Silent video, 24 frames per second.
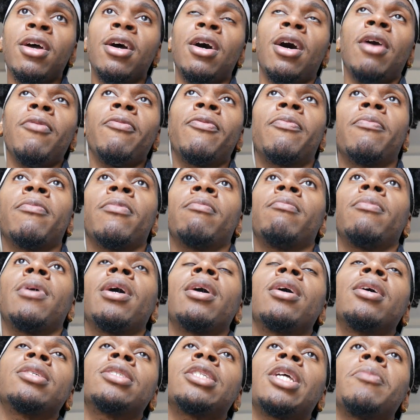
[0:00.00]
I'm
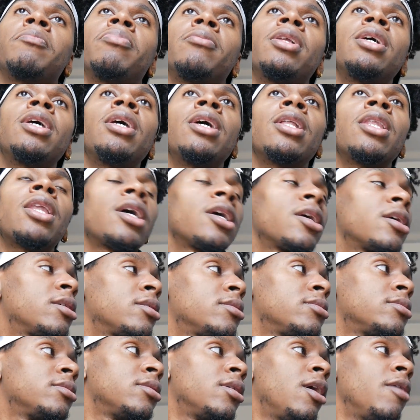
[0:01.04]
man, stop playing. Like,
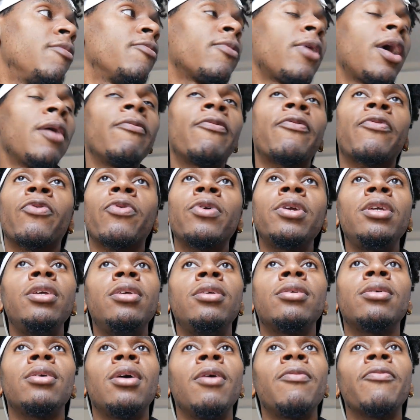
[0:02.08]
I'm I'm
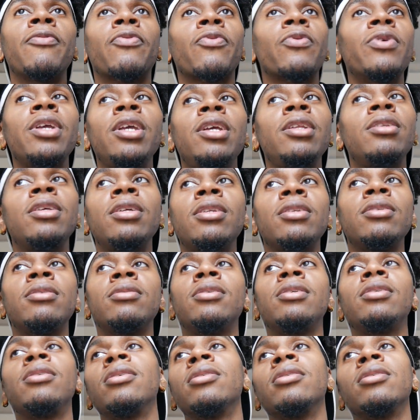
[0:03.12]
free. I'm free. Then
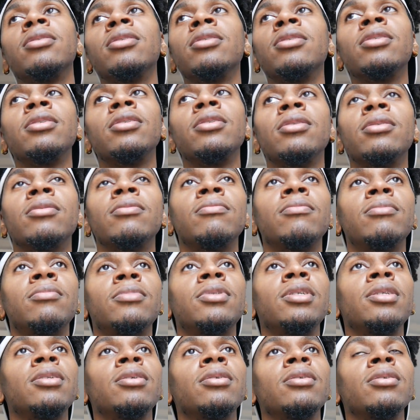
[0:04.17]
then the uh
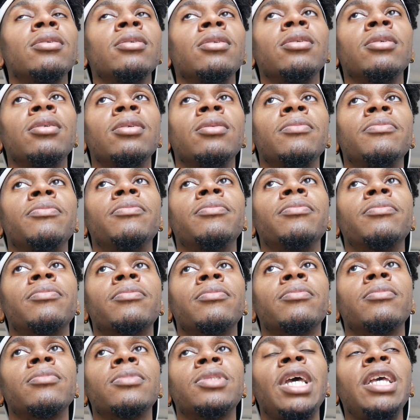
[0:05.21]
then the uh
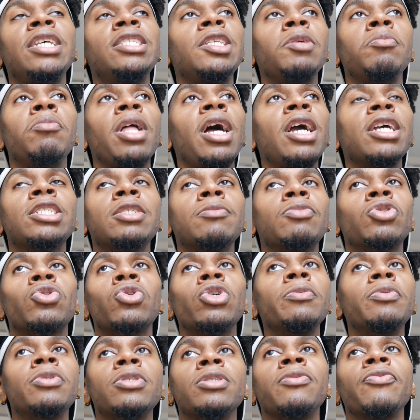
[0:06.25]
tasty black
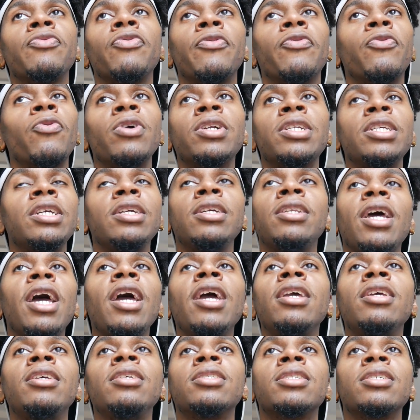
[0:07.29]
subscription for 14
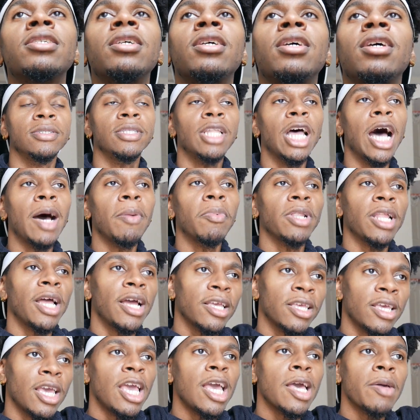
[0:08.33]
days. Nah, but
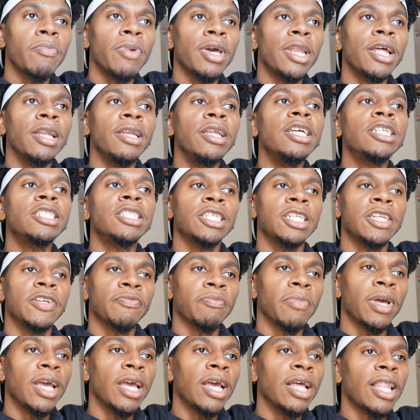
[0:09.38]
like, yeah, man, initiative,
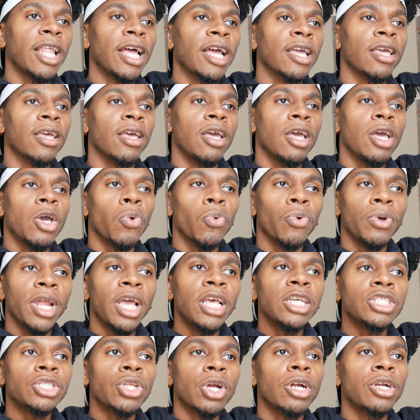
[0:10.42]
man. Like when
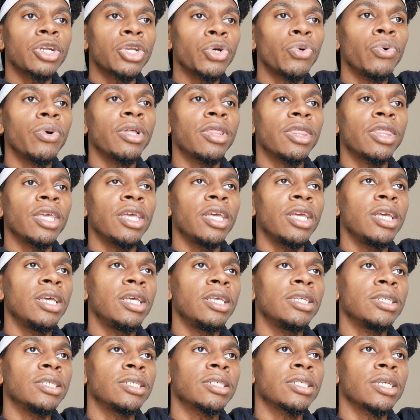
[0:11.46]
they start doing
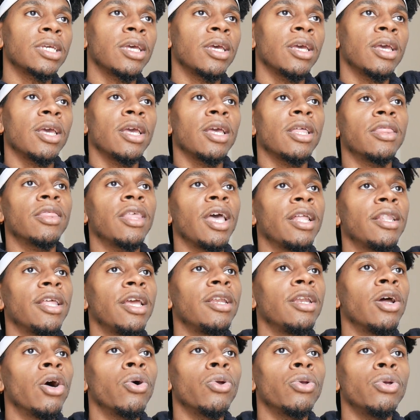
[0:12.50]
things that they
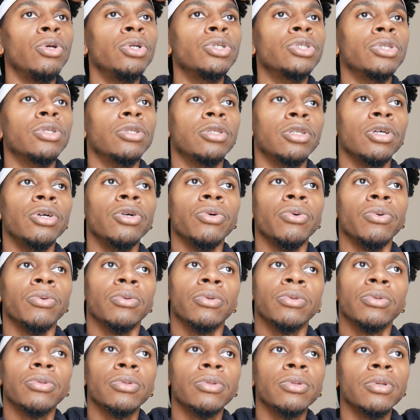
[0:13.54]
don't usually do,
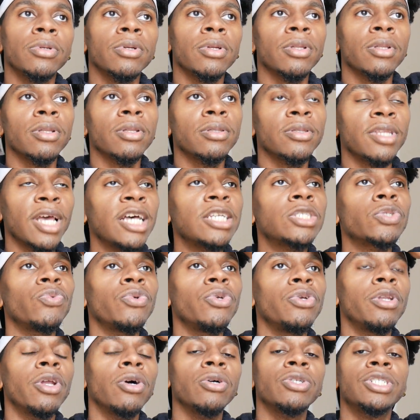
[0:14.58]
that's
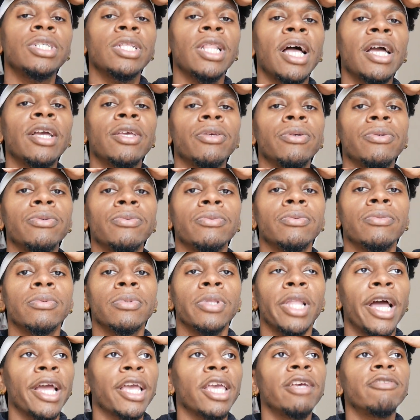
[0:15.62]
when you know she like you.
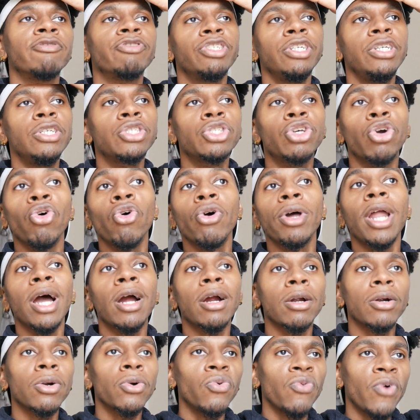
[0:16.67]
Like if she's going out
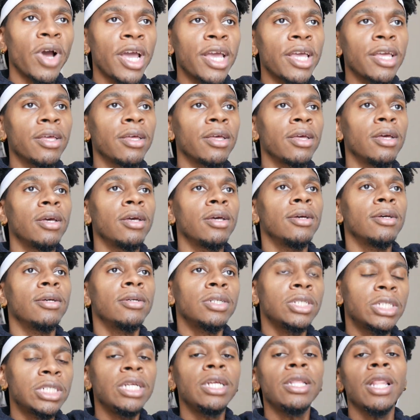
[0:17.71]
her way,
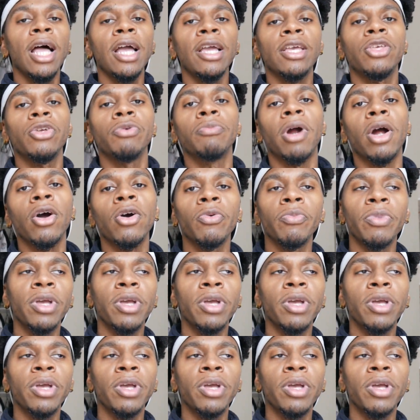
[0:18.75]
she like you, bro.